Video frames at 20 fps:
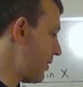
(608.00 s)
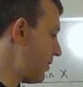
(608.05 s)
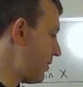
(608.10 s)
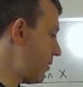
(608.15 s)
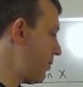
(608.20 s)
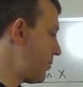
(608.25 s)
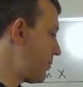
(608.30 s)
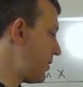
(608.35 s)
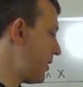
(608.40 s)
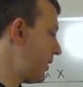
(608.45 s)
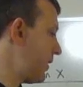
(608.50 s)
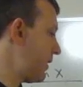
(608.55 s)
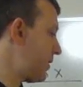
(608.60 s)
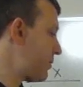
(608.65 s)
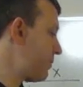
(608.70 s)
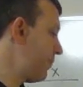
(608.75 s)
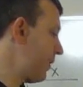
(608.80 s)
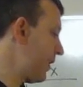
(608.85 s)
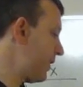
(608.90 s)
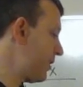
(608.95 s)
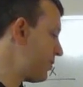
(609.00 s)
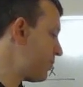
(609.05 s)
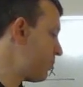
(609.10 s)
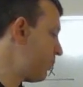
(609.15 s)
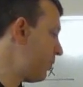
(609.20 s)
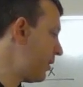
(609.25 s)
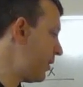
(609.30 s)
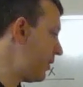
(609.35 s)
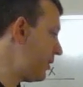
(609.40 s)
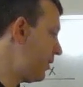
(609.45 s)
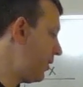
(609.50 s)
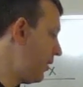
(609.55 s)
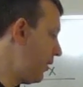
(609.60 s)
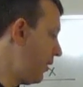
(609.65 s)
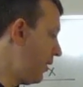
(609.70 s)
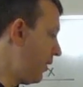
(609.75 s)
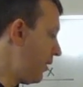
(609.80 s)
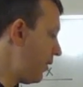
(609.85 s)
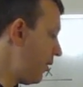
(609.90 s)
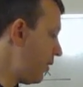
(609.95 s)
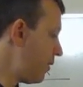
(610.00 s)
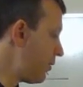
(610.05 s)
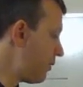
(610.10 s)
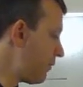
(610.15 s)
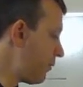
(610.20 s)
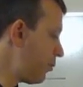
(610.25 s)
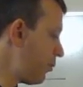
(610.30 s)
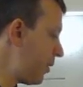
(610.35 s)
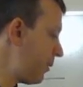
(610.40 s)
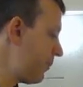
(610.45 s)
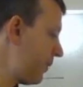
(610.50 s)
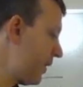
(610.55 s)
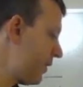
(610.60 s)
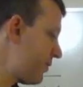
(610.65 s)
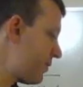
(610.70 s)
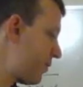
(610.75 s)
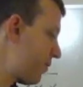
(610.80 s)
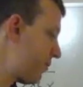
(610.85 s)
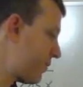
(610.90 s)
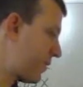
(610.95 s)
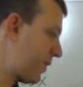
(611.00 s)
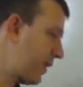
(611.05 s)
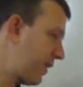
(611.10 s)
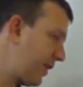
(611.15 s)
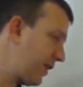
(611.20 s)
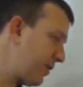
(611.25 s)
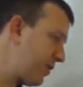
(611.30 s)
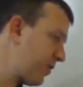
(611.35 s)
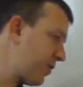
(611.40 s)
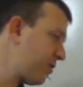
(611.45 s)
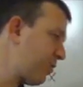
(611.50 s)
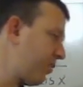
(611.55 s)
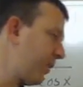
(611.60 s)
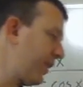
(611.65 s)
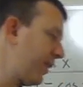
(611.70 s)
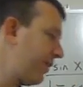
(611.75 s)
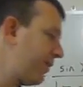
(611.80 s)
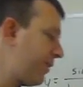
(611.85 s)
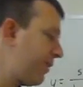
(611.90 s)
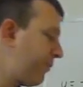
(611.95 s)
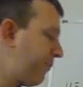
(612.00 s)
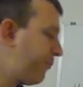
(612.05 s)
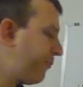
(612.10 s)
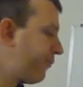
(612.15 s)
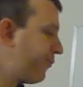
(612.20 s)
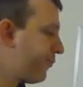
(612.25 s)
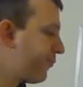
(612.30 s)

get cosine x minus 1 all over 1 minus cosine x squared.